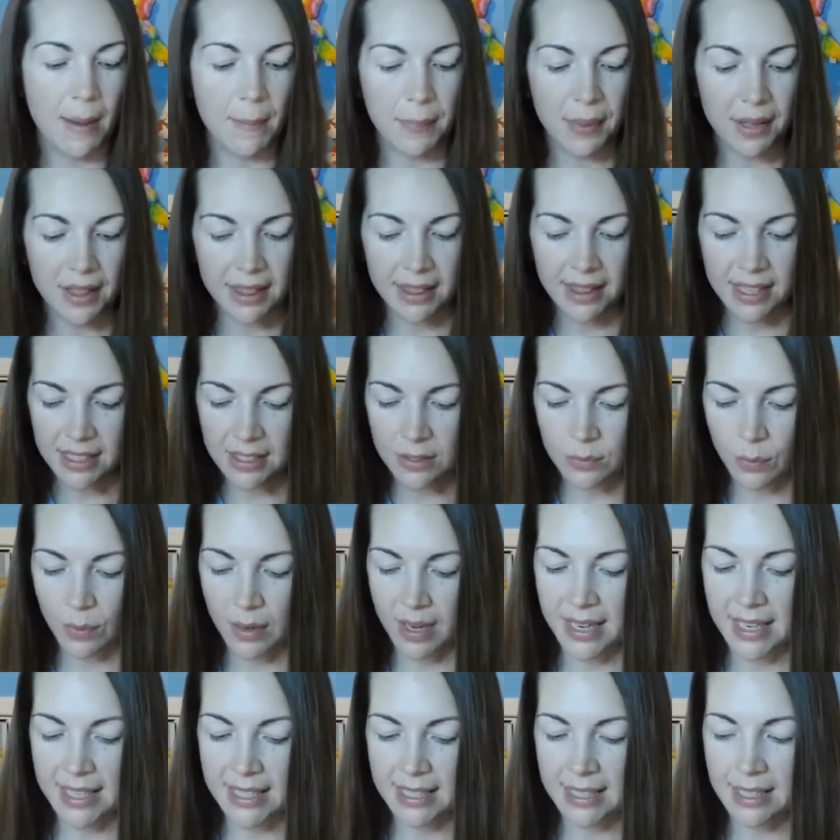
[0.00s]
But this
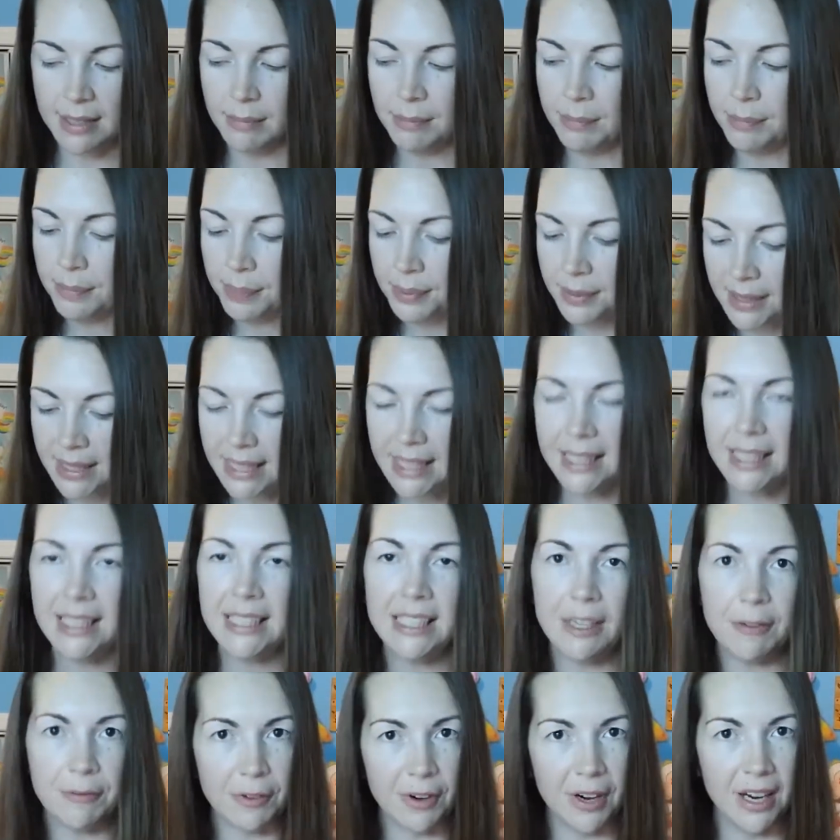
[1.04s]
one is completely
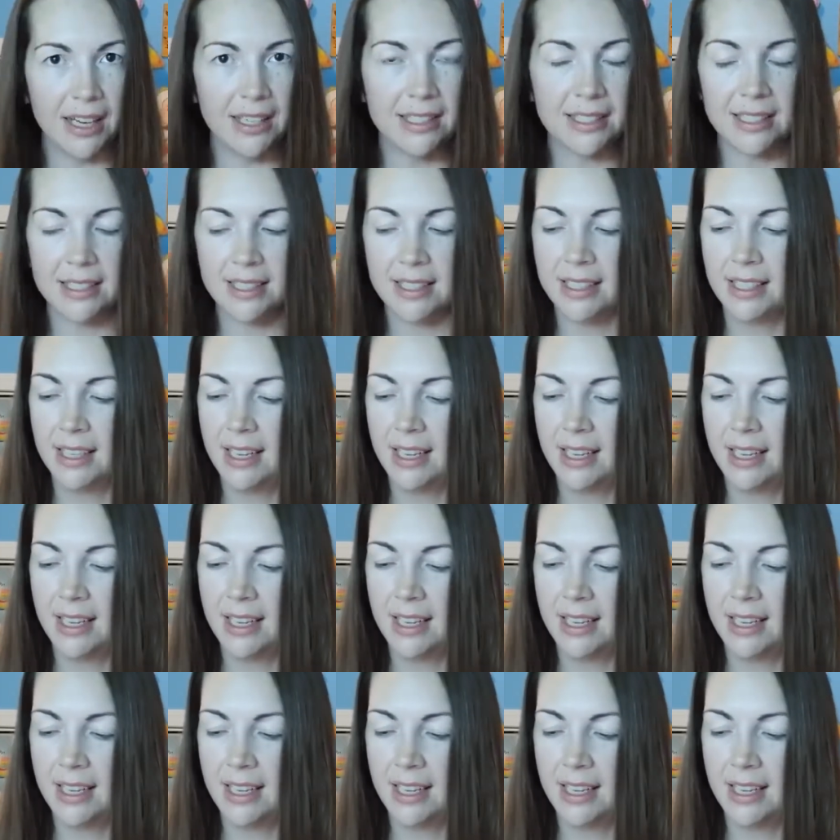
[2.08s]
different.